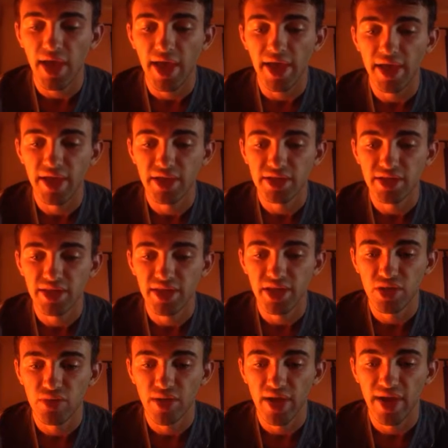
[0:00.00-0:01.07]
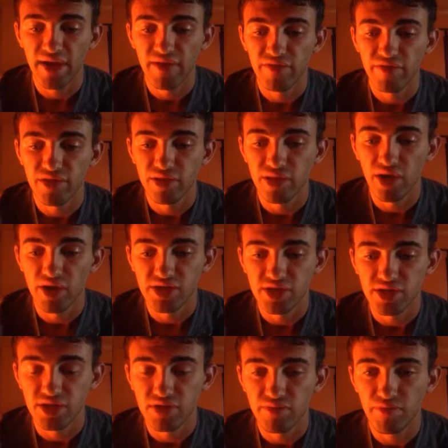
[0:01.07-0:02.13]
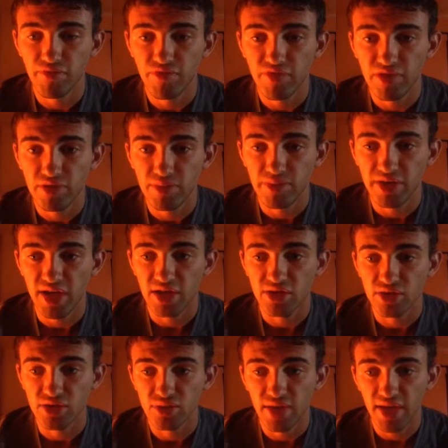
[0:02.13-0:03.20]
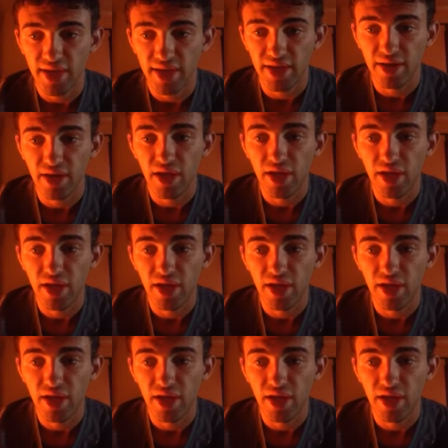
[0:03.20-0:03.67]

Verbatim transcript: and then you have the largest field potential you can.